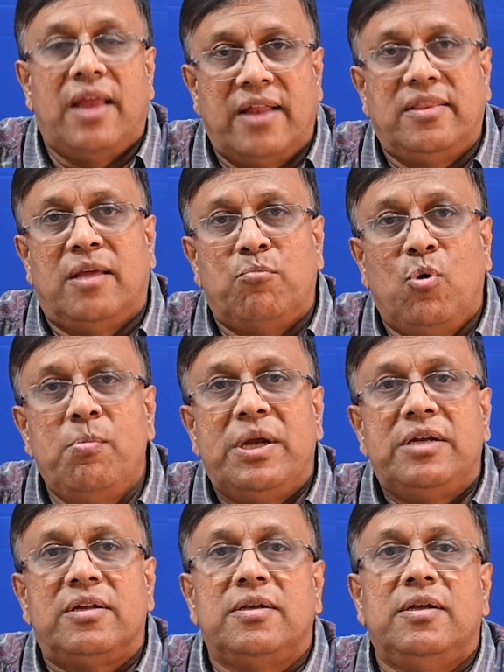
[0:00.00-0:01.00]
at the
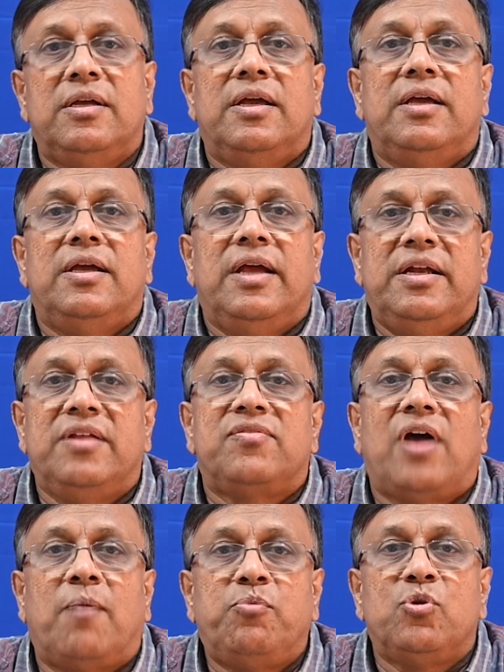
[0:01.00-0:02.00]
moment, it is
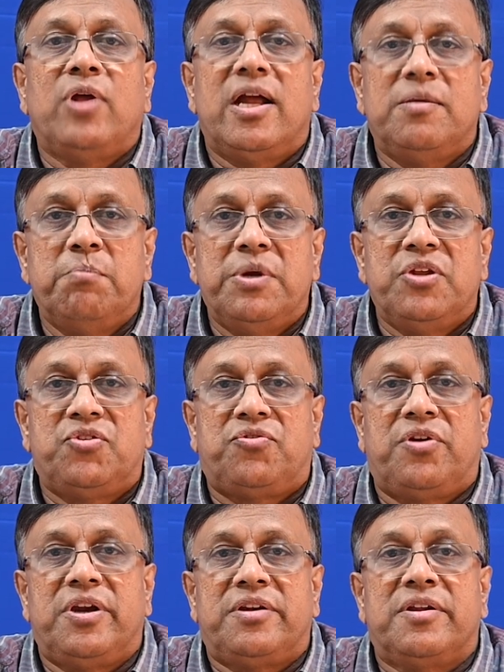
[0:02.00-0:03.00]
up to the
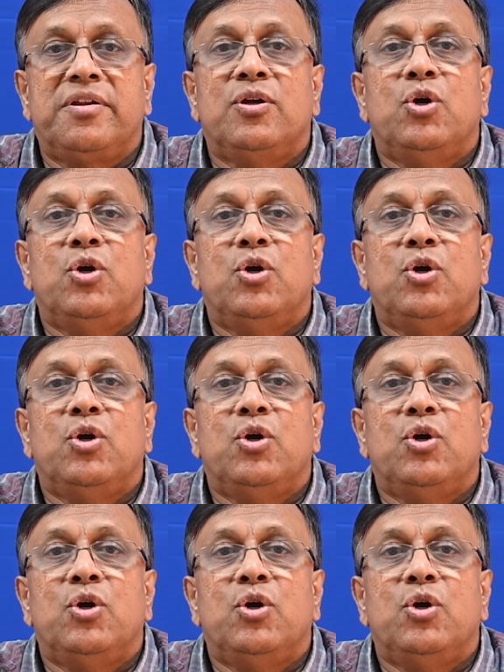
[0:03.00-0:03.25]
administrator